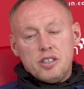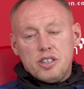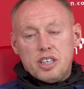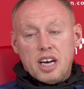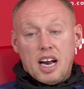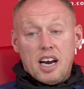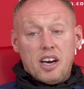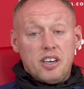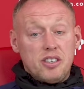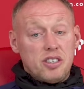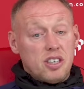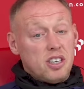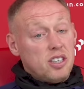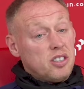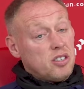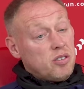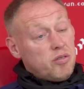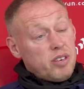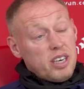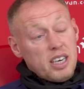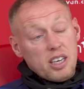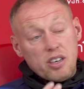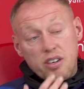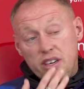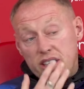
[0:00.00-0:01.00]
challenge. And is a
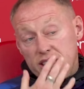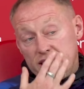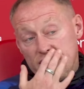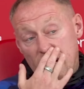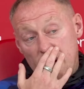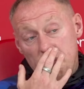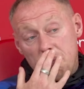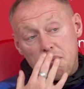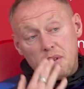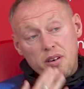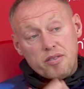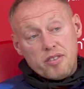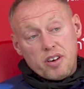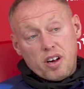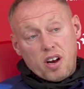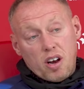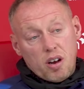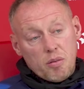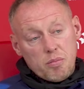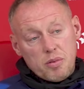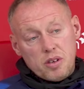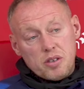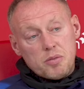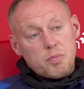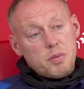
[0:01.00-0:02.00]
really good example of a
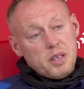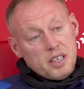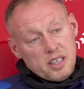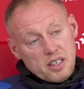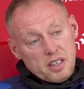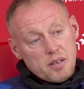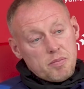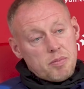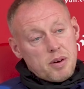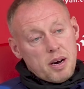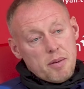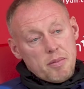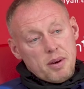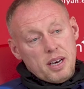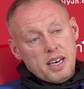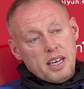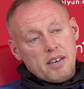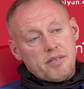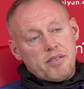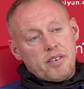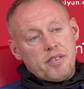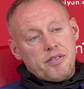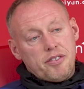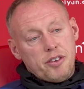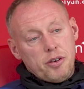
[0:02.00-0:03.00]
club that's been in the Premier
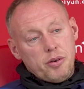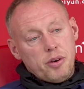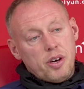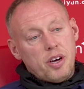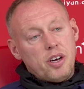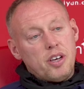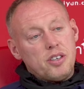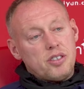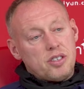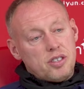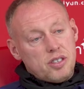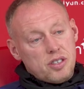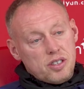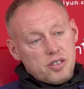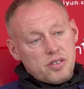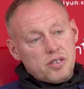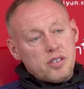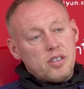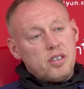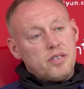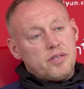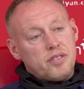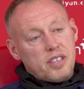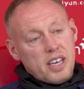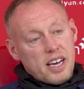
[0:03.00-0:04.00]
League for a few years and has,
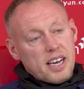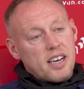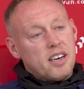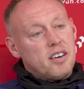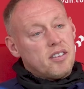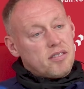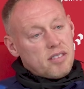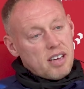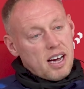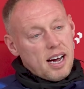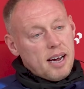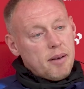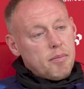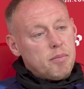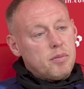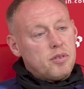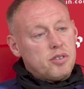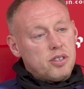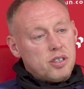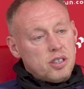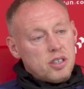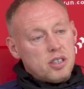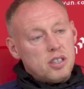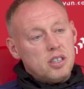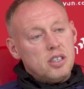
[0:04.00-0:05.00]
have taken the time
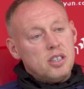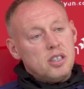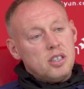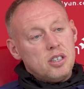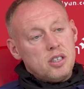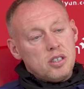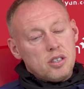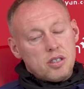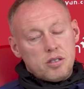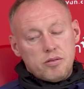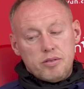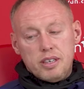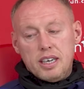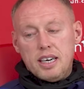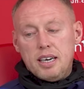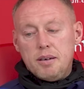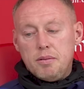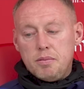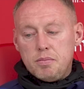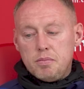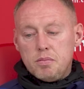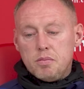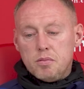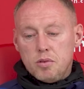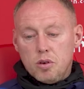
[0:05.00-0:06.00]
to to
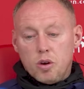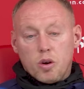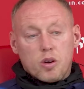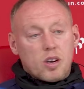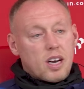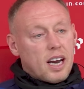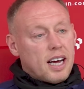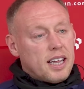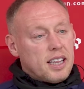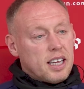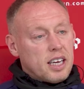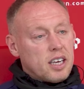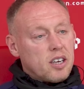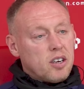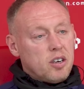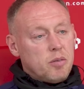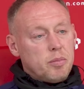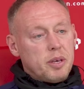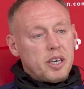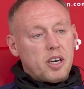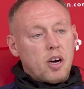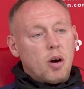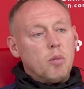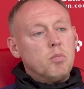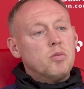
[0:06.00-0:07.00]
really look like they're going to
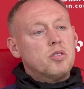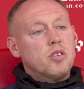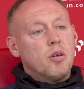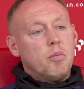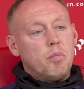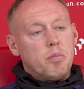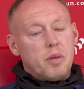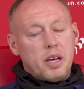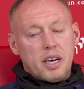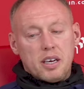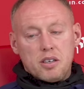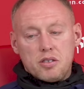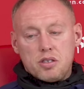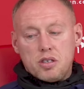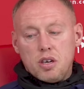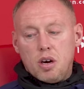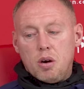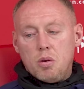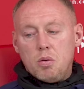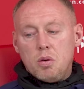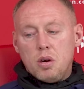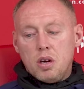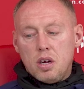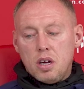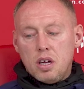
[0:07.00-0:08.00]
become something.
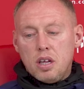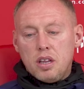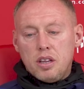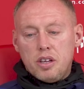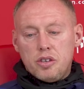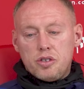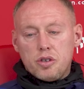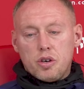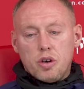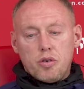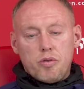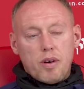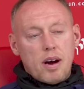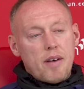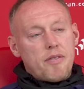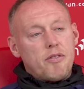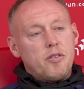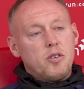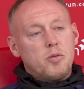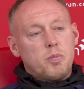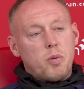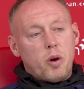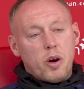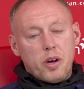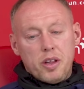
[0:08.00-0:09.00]
So there's a good
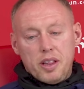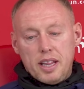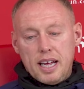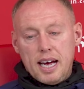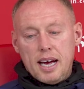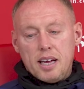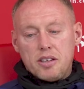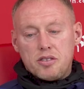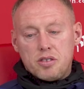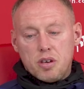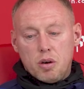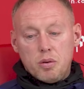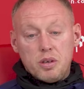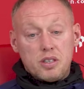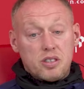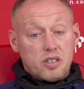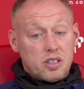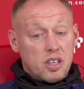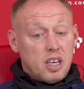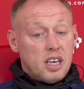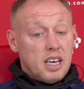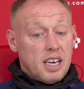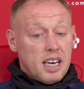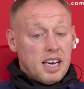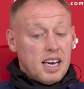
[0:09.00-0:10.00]
reference point there. So
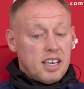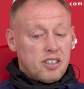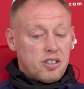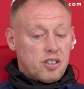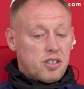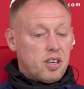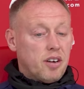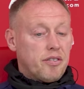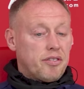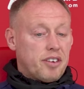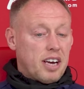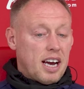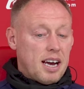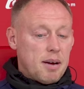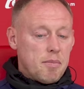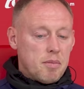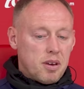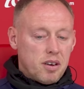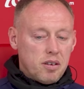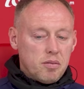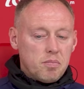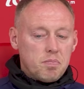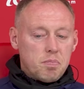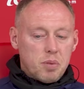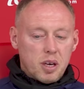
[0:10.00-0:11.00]
it's it's a tough game,
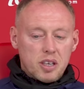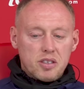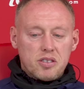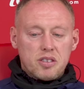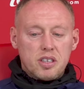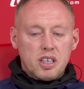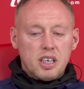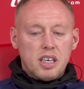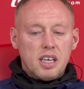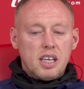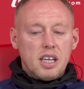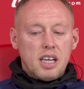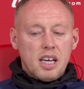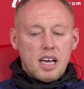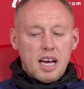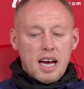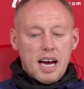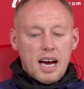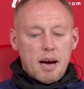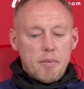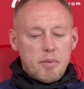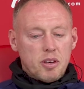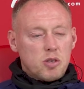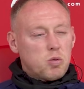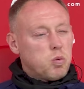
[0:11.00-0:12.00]
and but
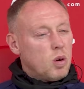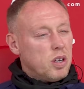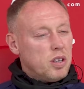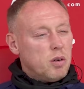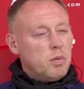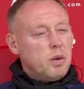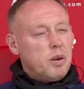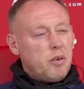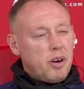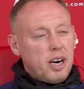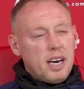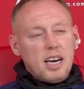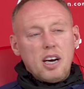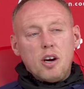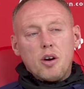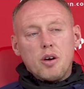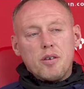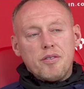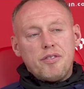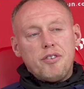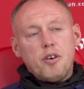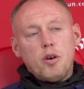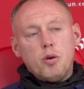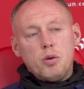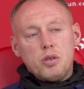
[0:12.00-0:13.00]
um, it's one that we're really
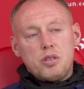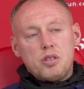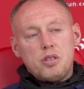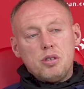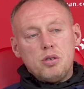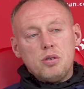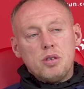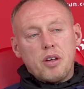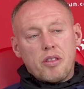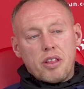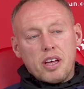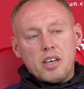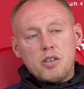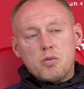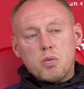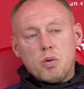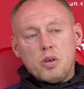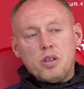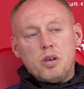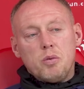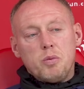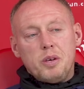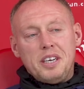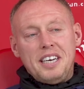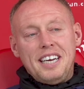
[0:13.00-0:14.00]
looking forward to. I think it's
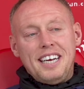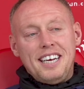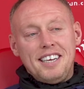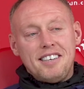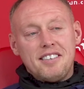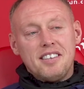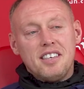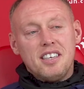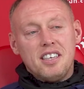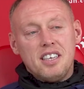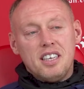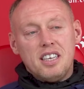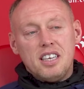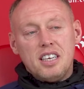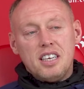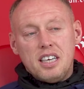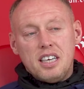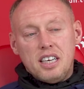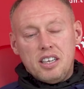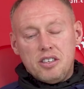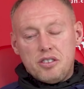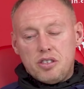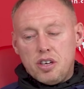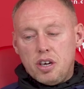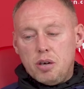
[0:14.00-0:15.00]
one that we need
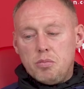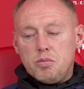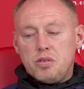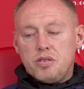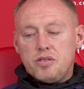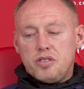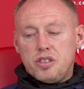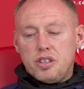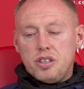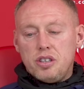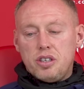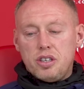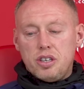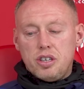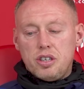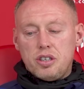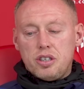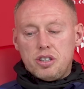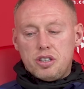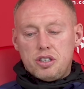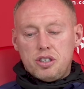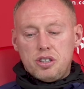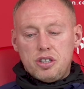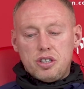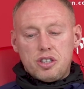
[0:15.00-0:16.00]
in terms of the the,
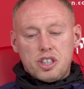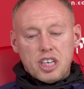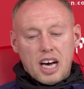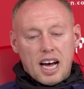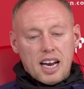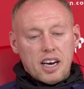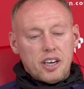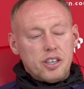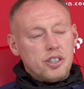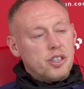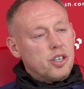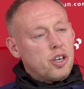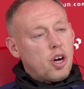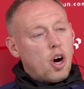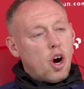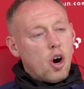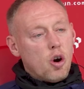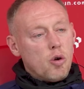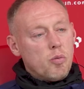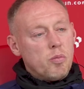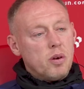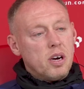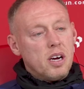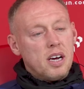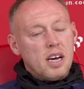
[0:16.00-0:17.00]
the, the challenge at
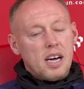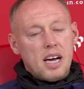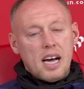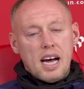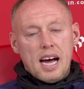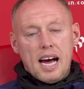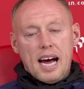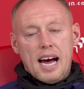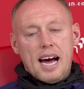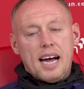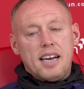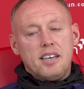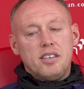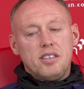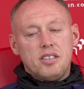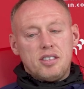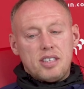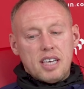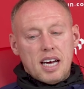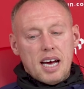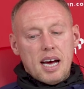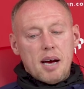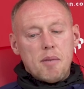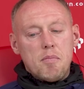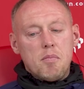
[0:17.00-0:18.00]
home, and
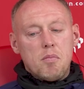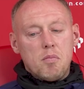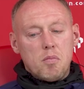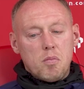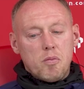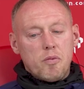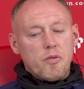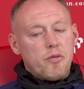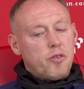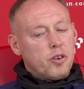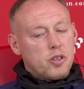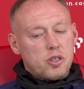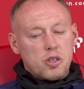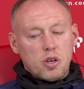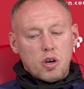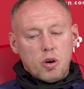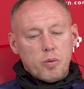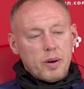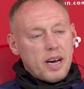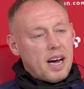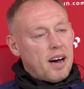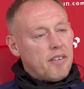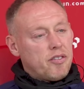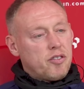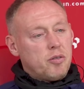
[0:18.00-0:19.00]
um, for sure
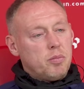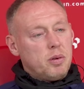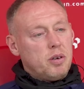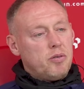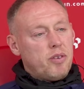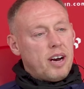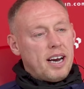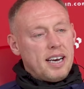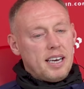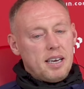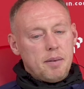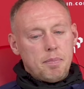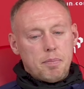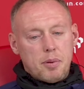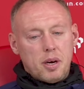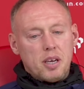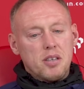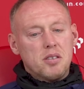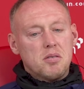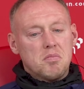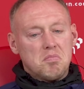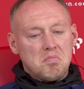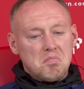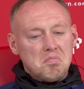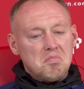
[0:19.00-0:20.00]
we have to be ready.
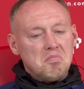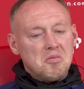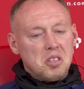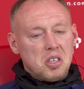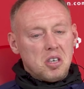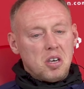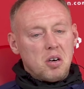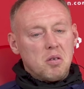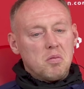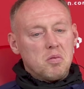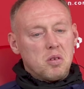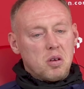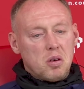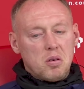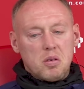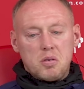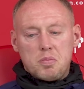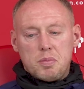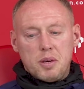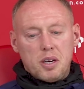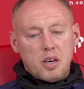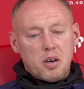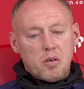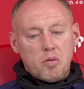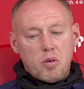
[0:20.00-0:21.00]
But you know it's
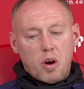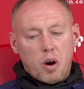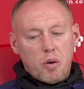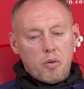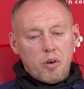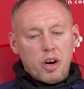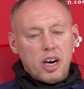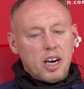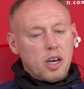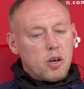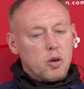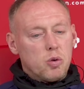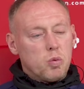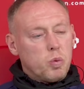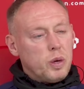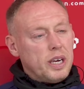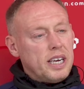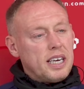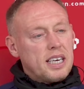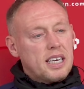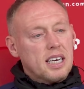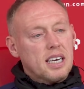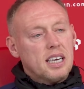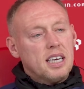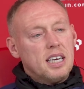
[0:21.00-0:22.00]
been a, a really good
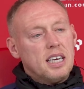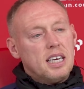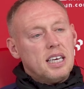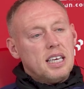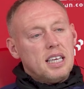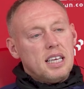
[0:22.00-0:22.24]
week.